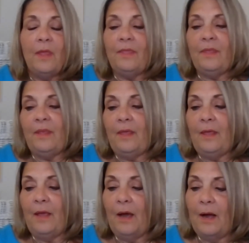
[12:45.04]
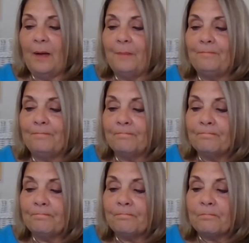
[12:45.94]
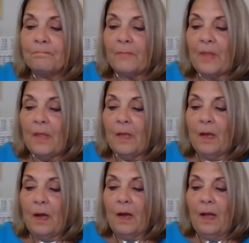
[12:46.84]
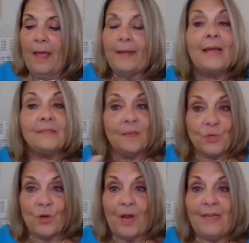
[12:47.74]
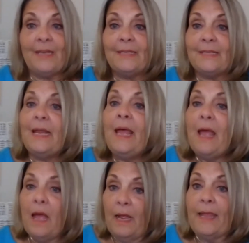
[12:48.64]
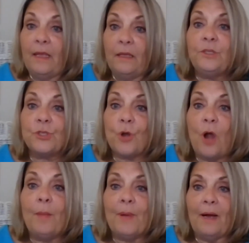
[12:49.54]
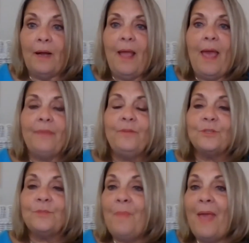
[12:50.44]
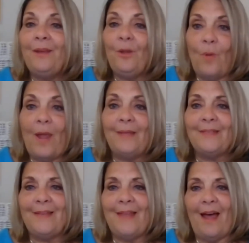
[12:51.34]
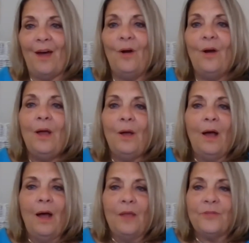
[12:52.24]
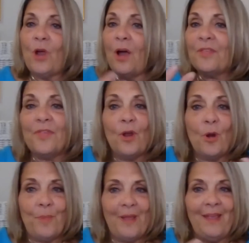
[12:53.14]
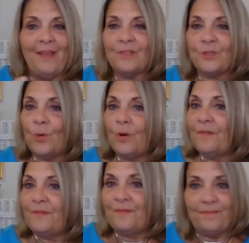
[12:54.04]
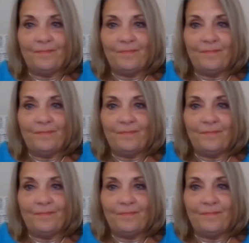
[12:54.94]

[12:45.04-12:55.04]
the, and had some training in healing trauma. And there's many ways now. Talk therapy is sort of